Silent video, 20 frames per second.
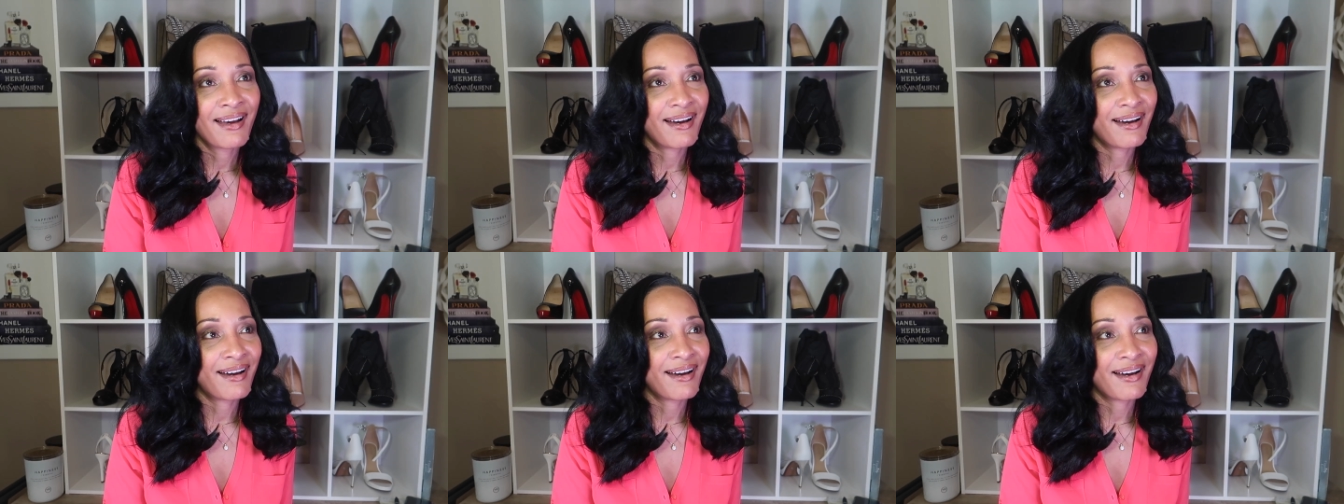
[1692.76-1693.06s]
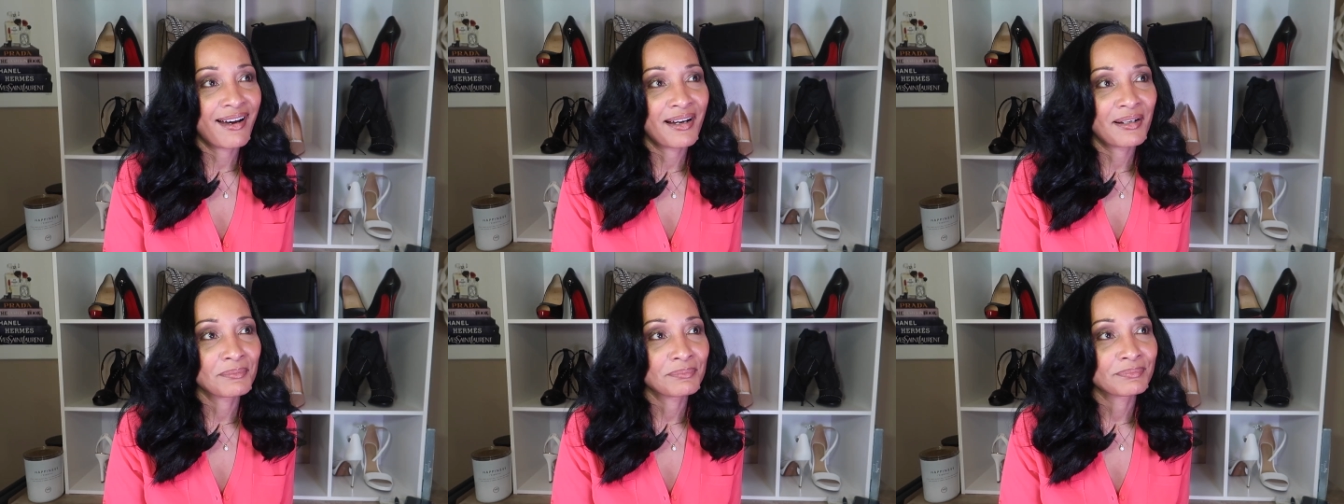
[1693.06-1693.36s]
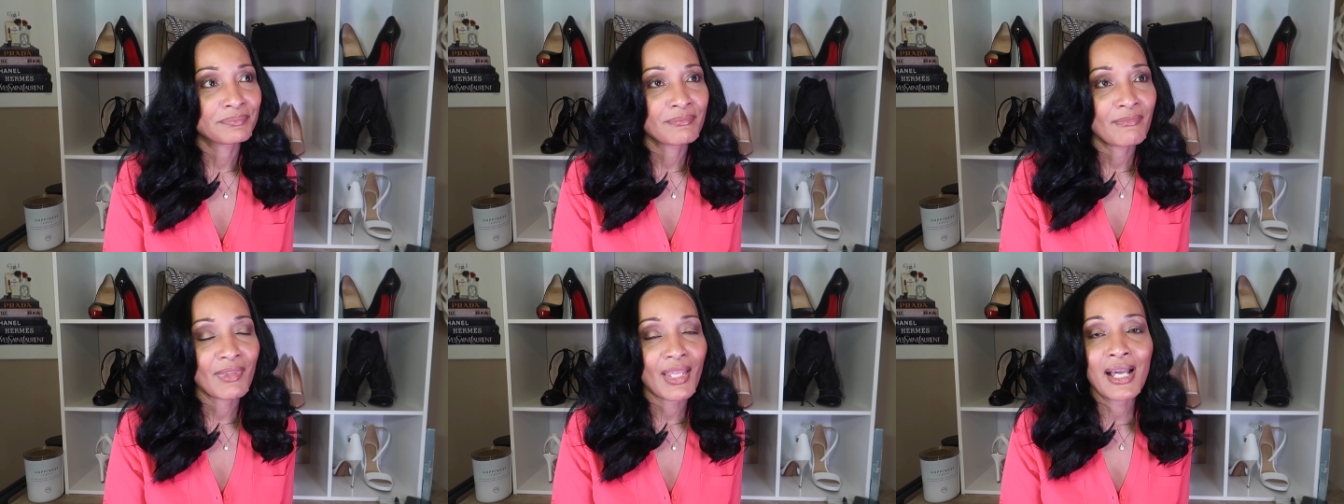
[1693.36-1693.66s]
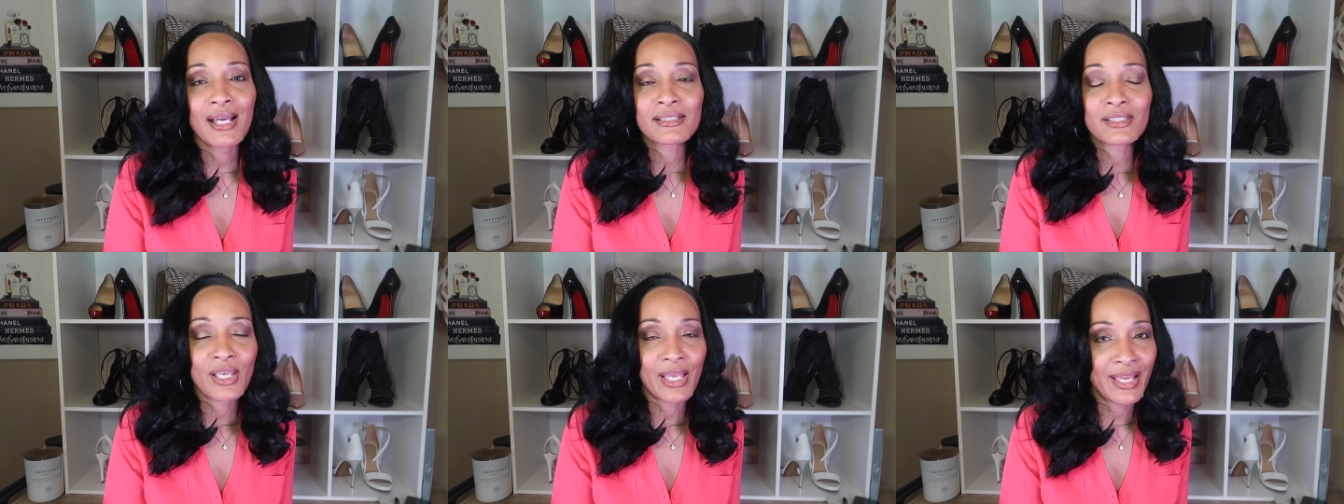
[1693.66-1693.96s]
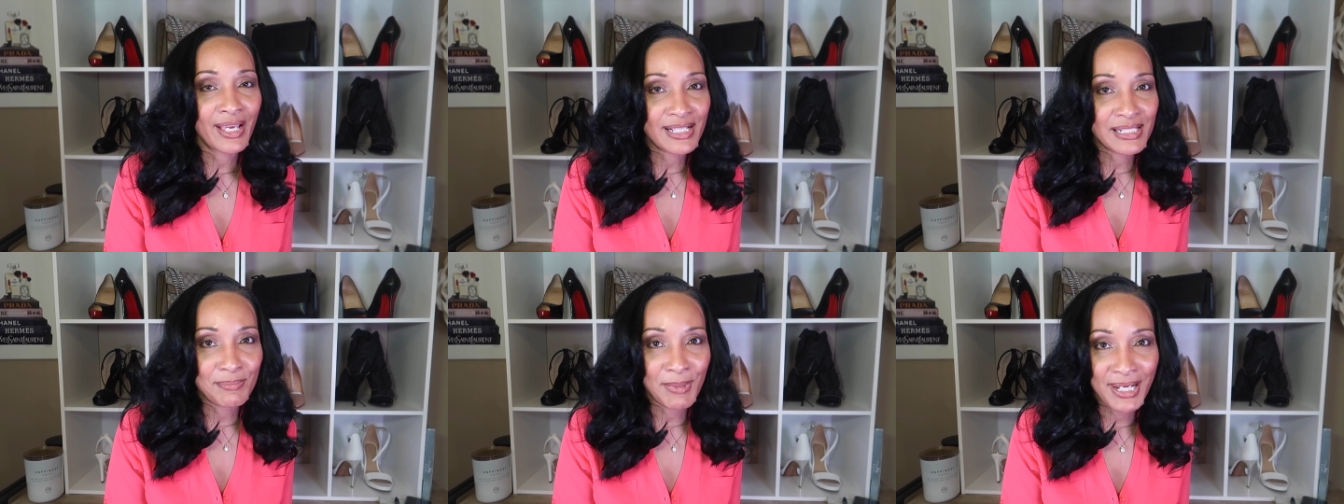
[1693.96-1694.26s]
I
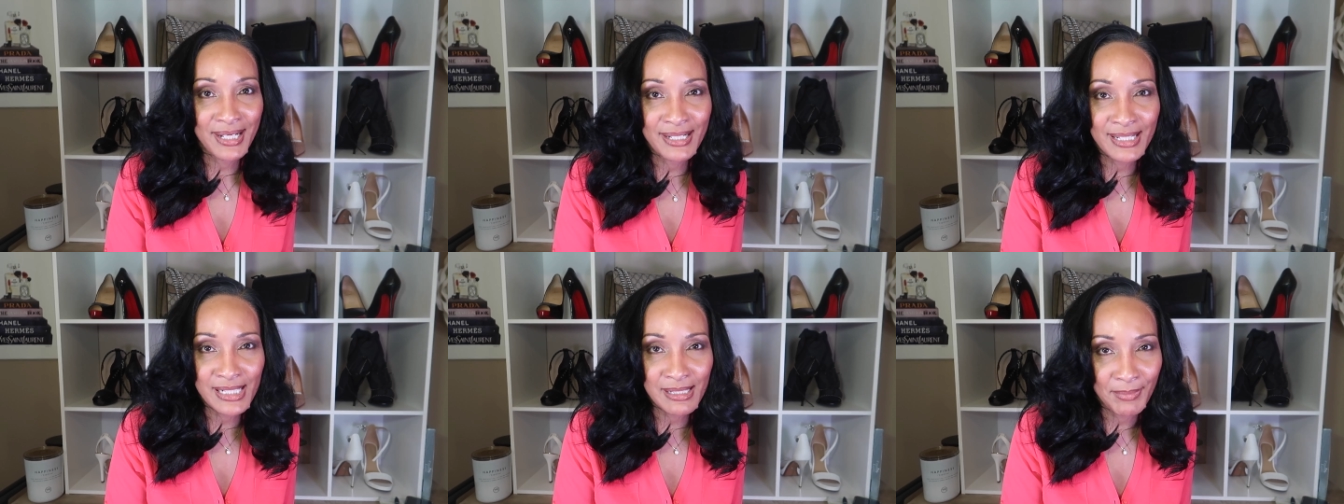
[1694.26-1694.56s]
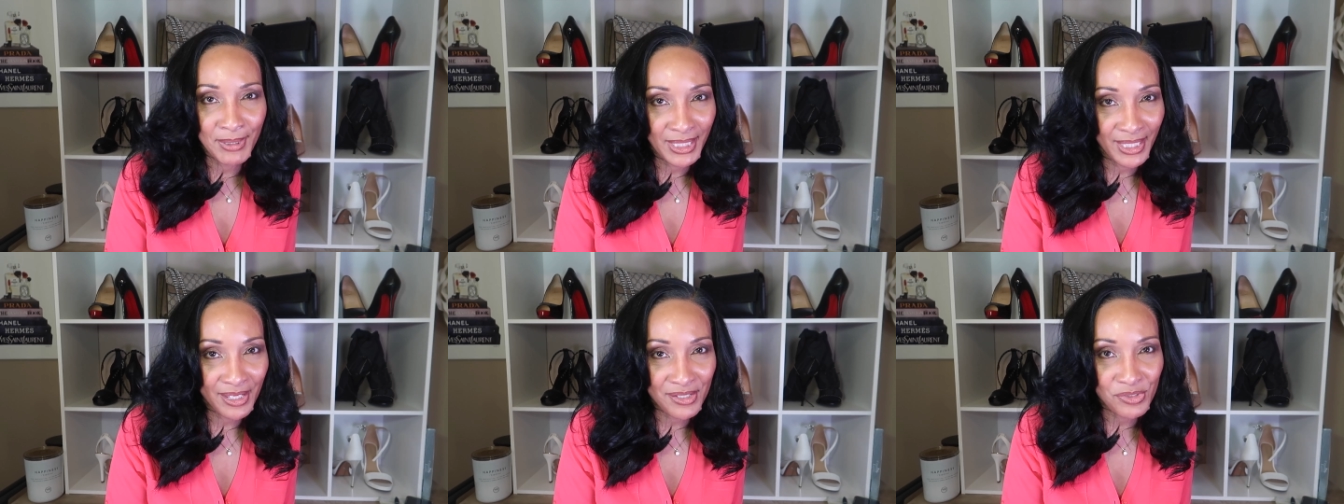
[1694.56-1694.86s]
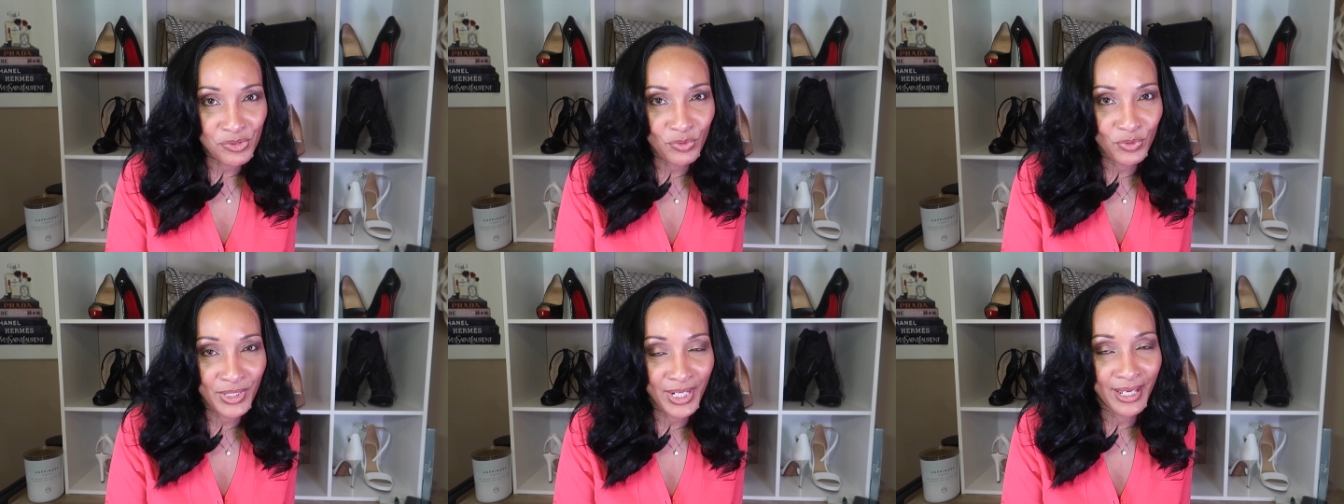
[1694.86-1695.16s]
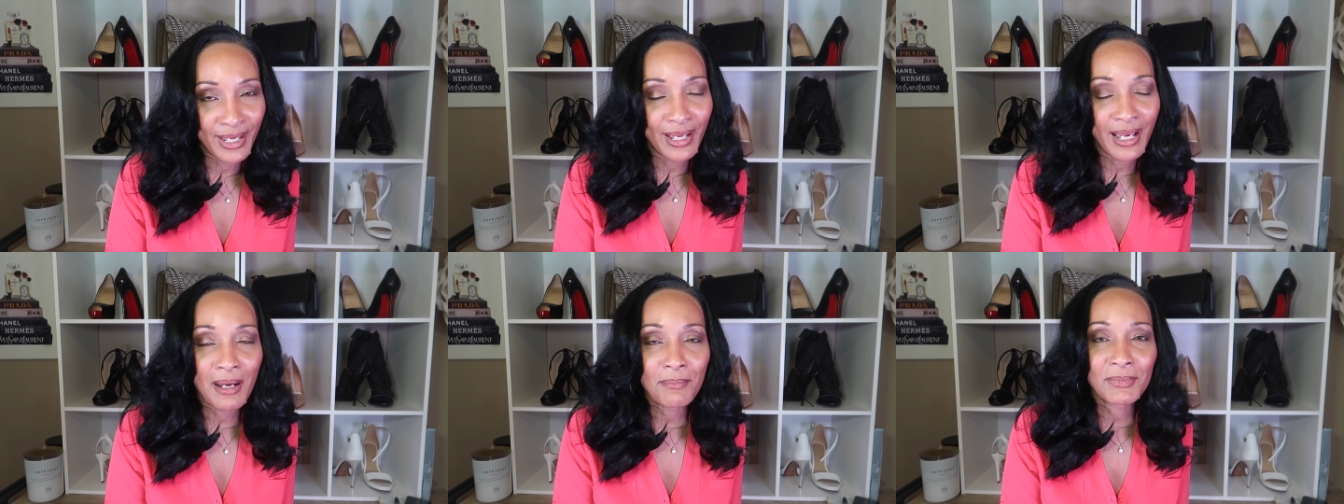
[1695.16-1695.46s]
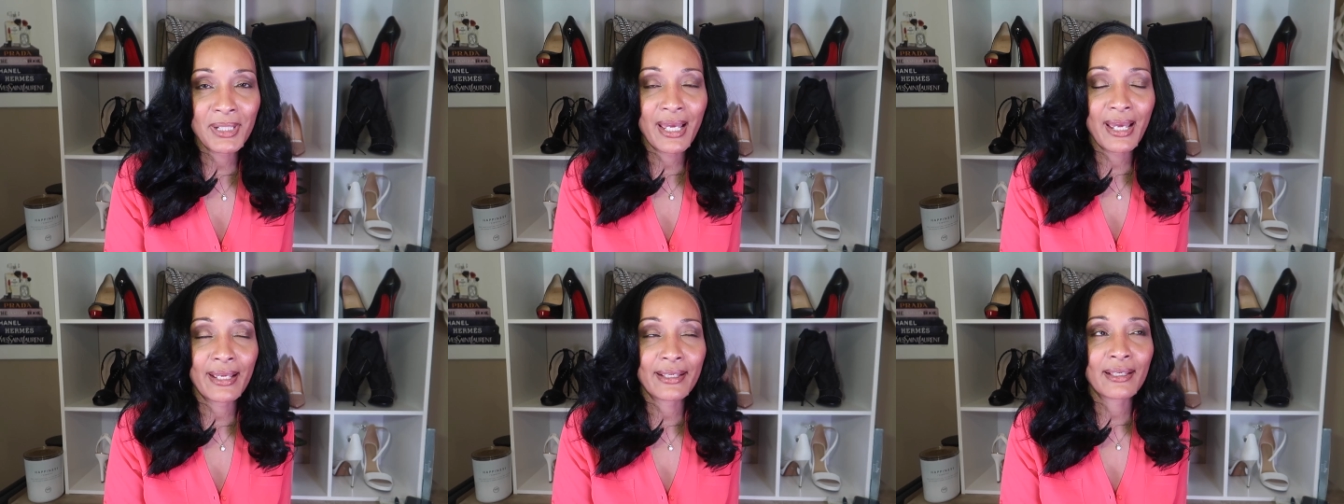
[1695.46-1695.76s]
asked my husband yesterday, I'm
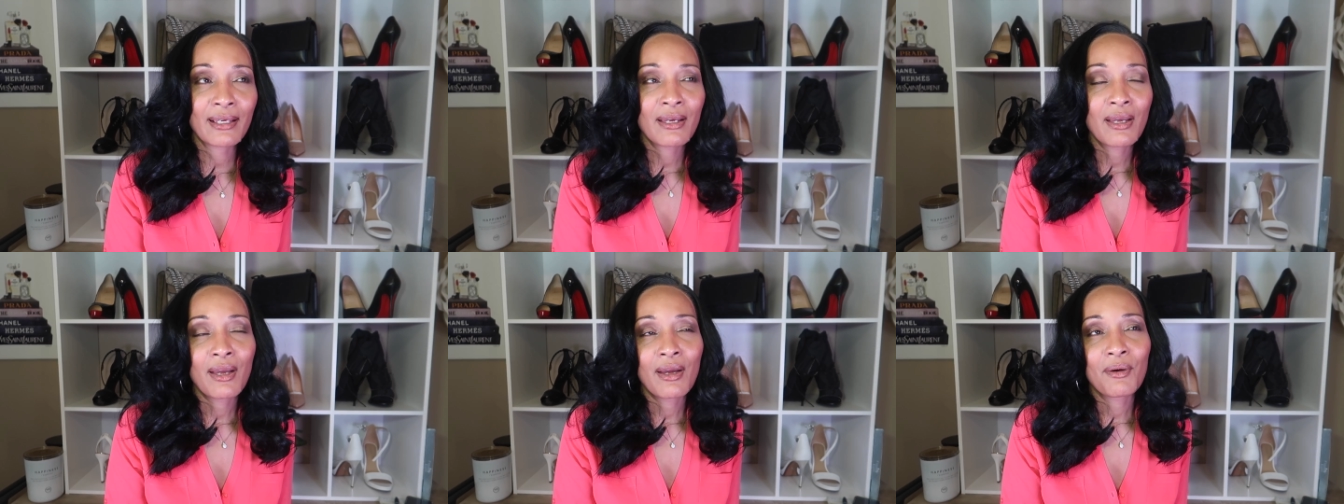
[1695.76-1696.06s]
like,